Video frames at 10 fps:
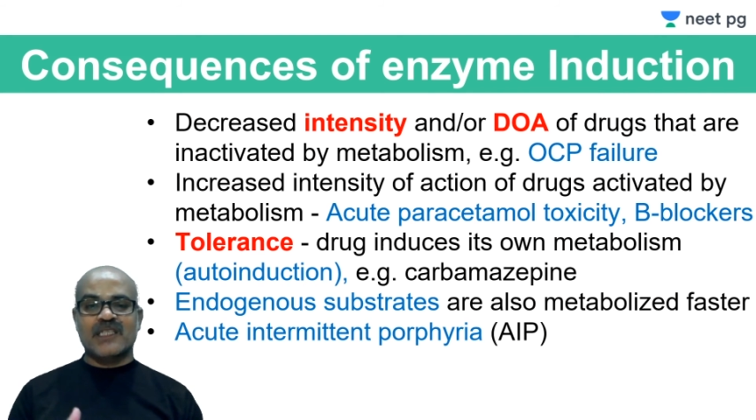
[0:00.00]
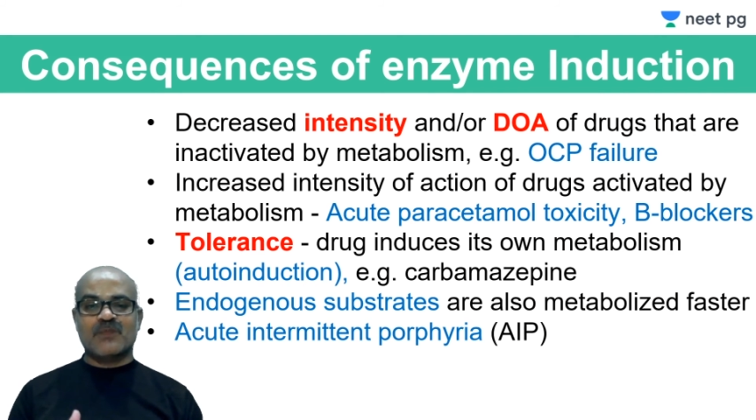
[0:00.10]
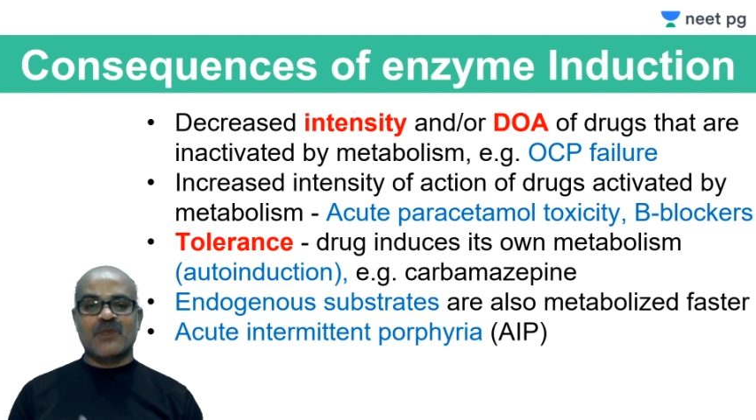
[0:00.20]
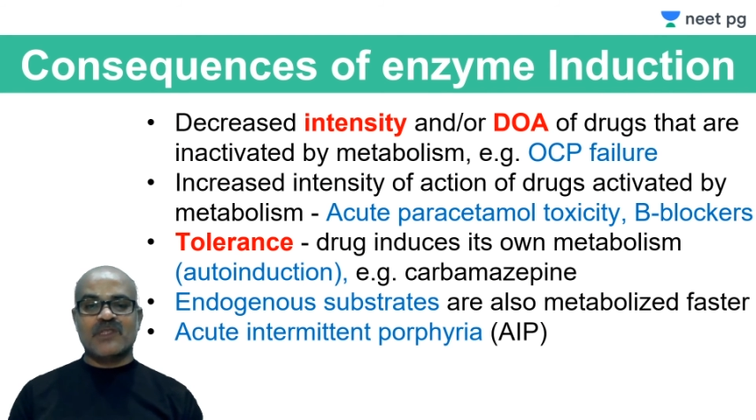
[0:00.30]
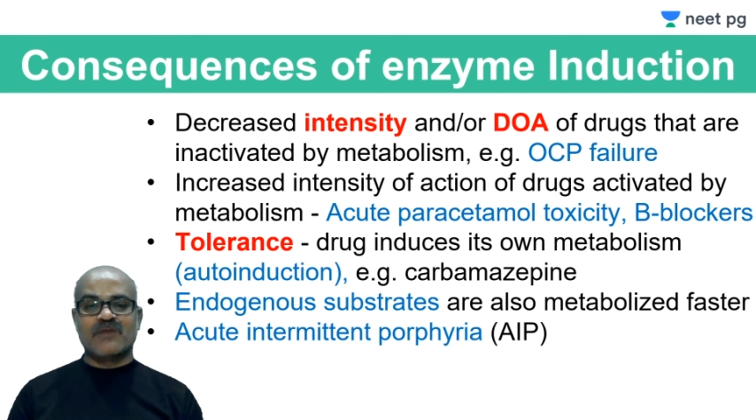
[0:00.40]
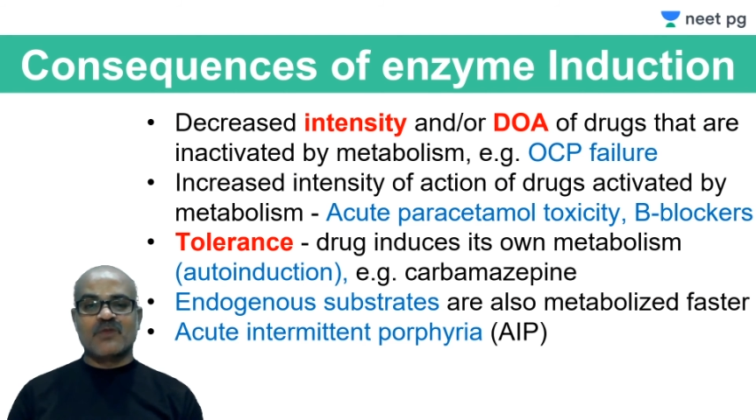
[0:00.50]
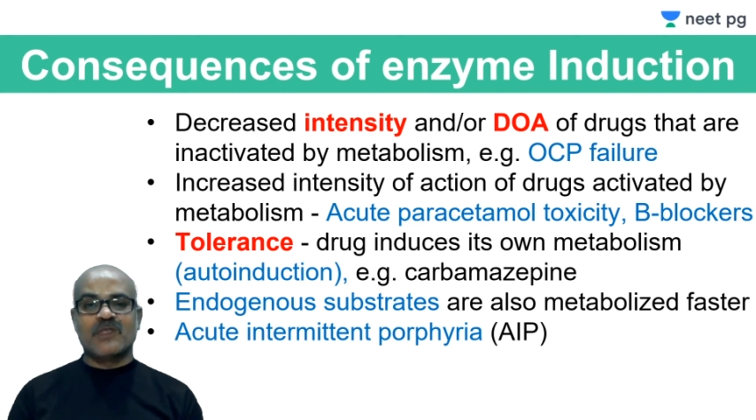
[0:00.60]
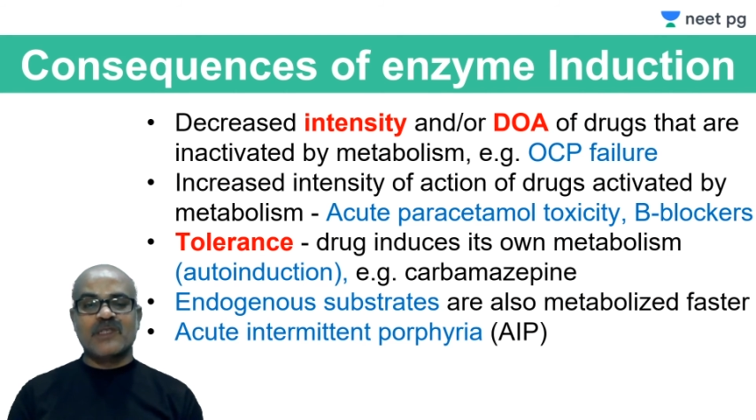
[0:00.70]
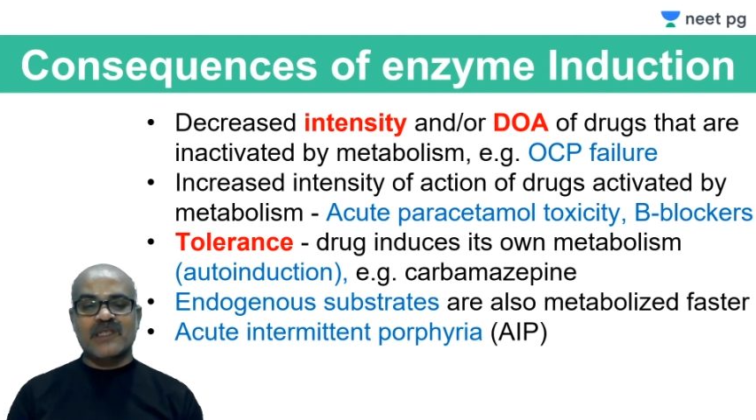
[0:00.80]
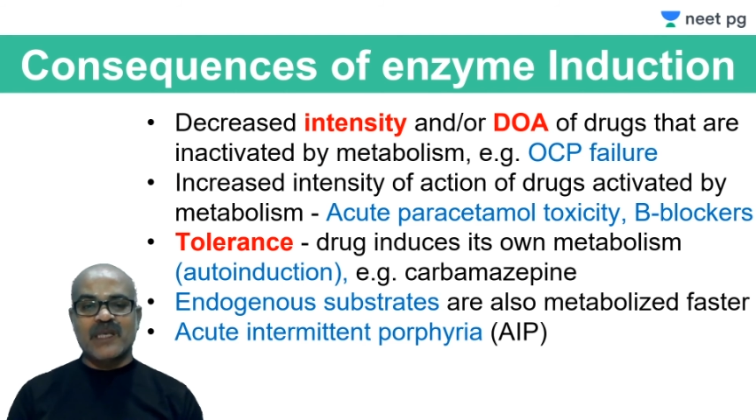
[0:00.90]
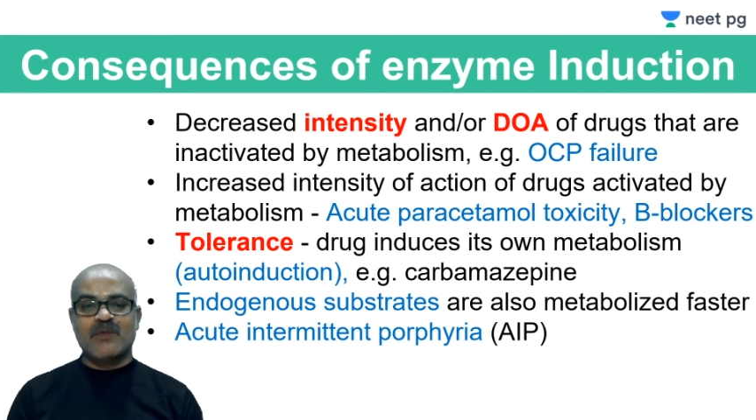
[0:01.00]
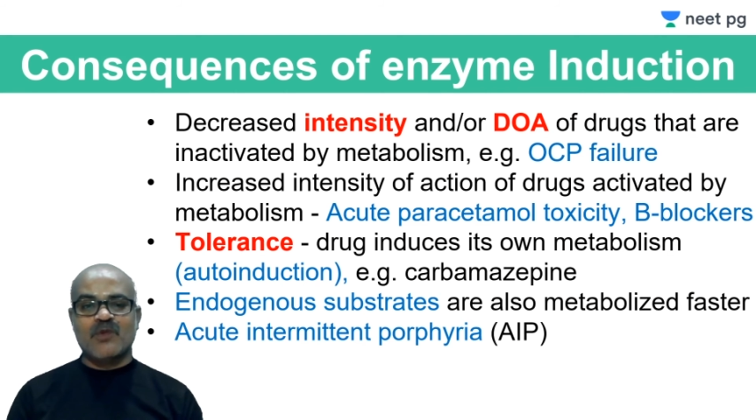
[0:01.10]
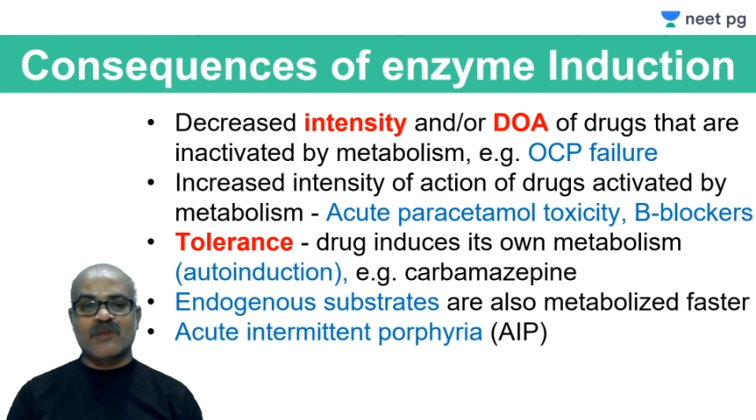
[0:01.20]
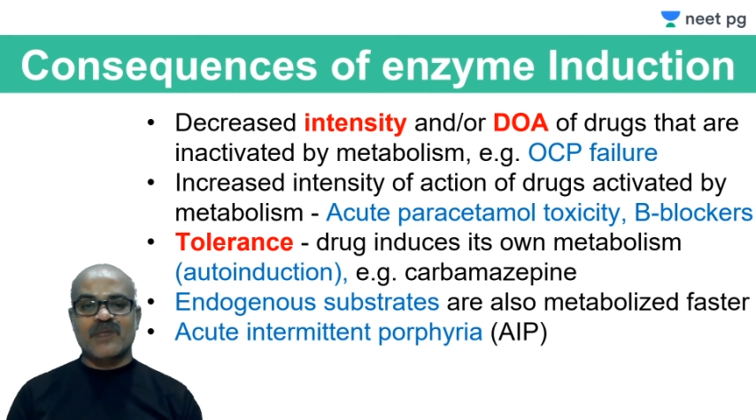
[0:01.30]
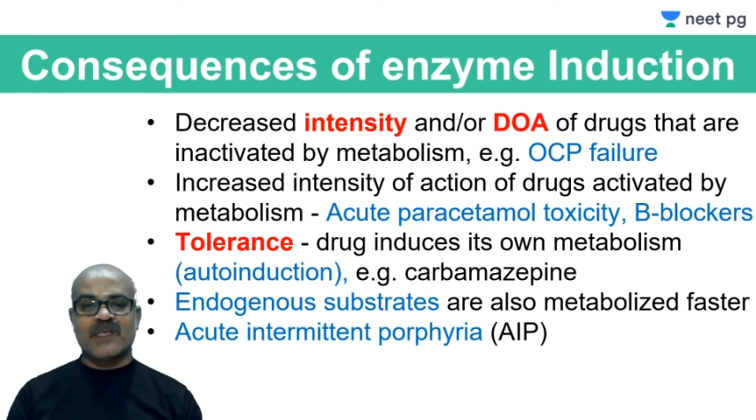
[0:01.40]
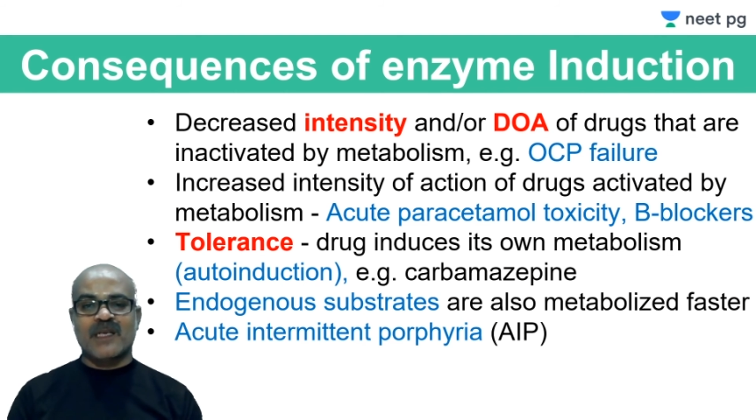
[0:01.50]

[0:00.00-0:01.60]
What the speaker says: responsive to the same dose of the